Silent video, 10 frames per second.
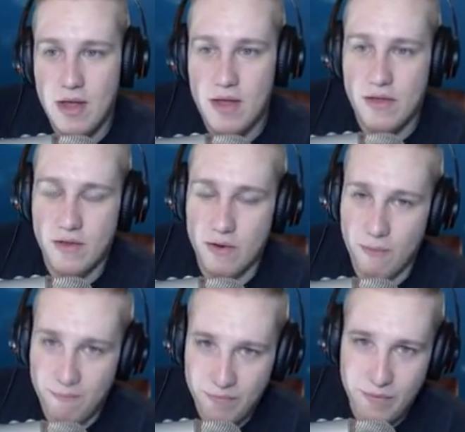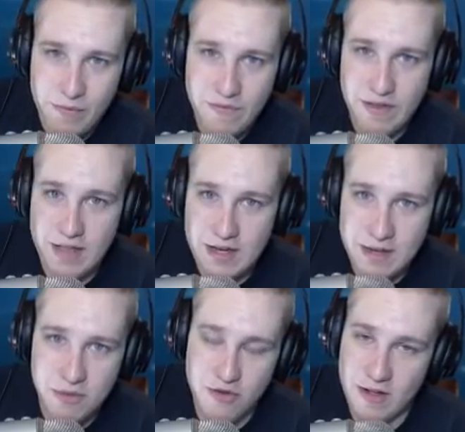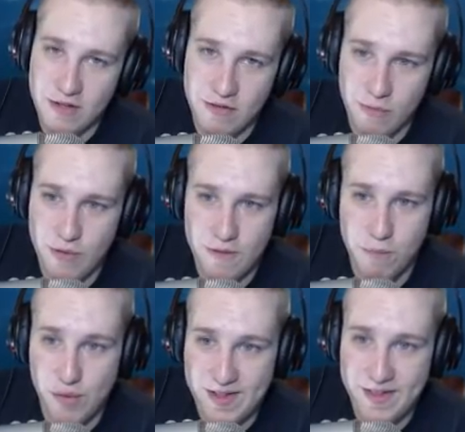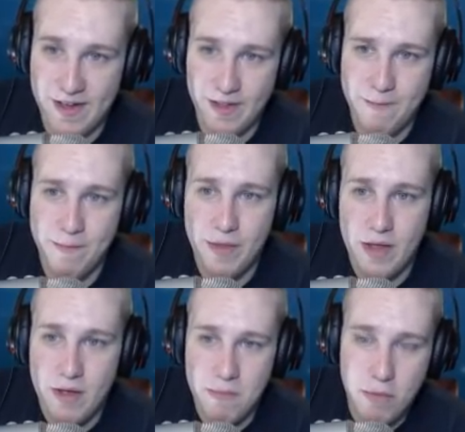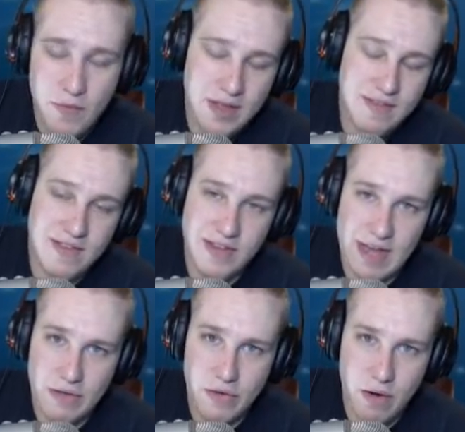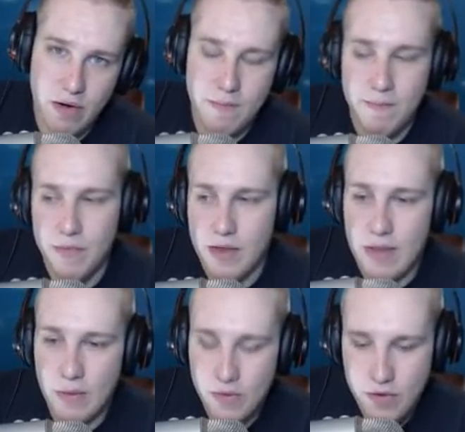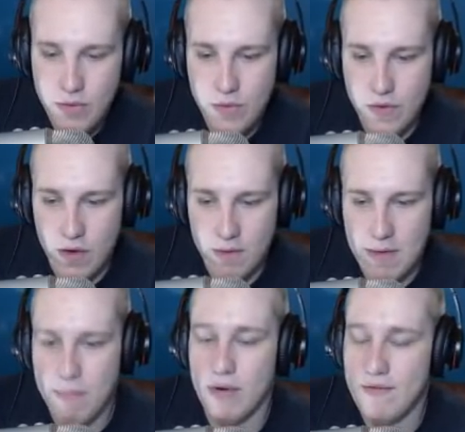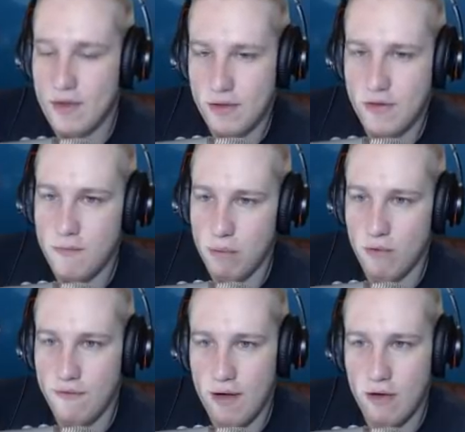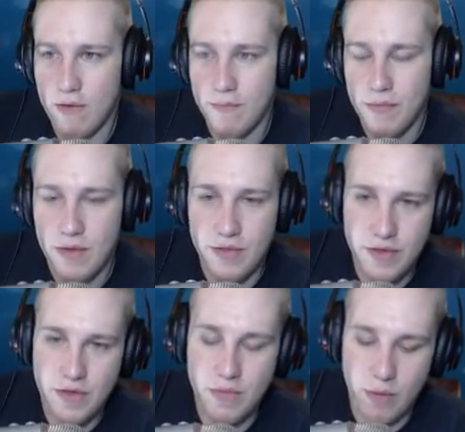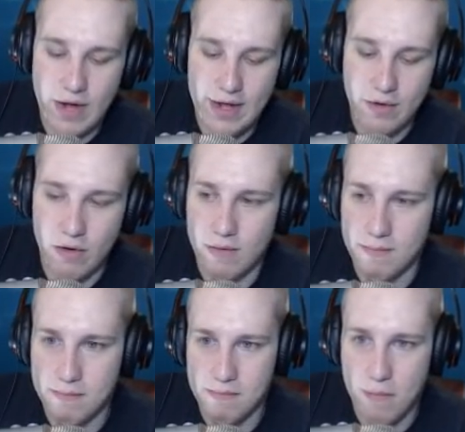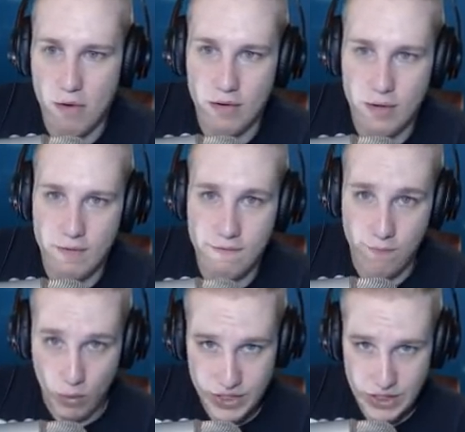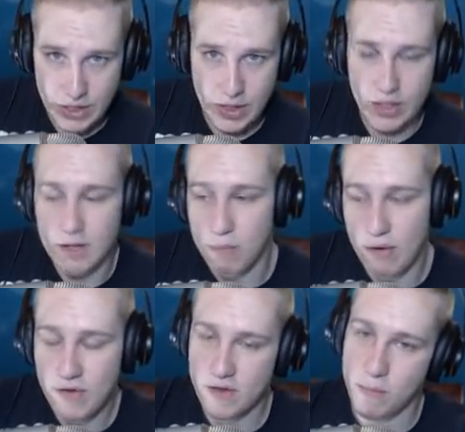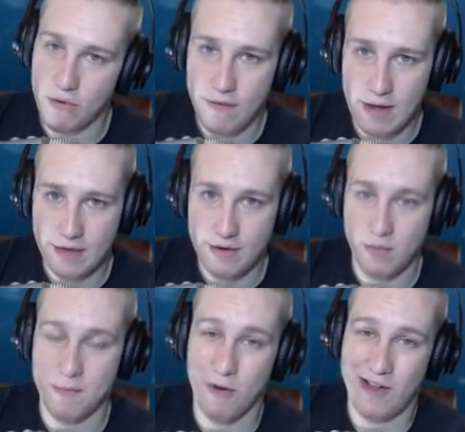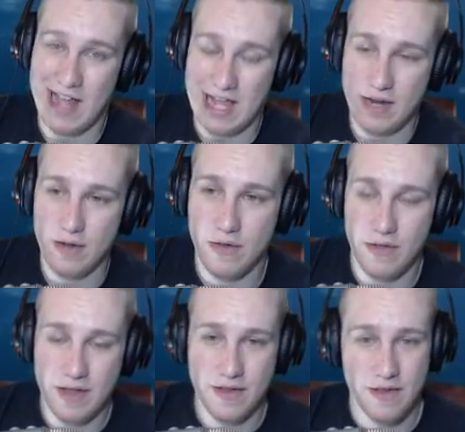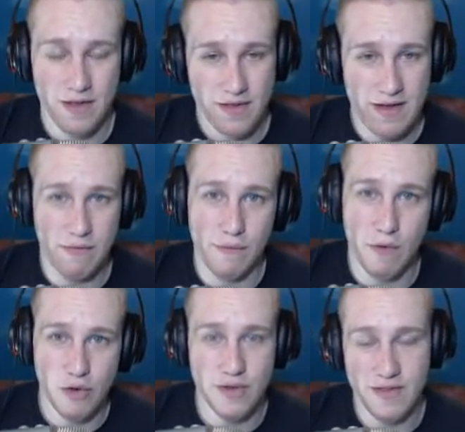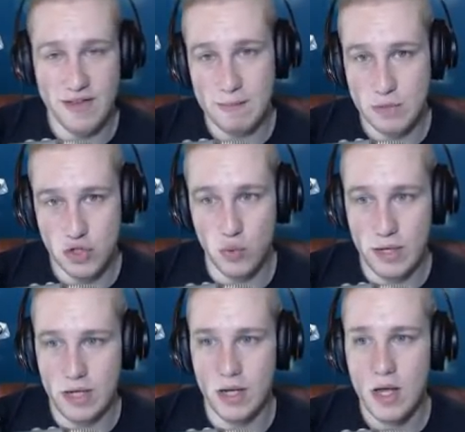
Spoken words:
So 15k double strike on turn 1 is pretty solid. Moving into the next card. Now, those of you who saw my previous profile, this is what I call Mark 14. The previous profile I did was Mark 8. So that's several versions in between.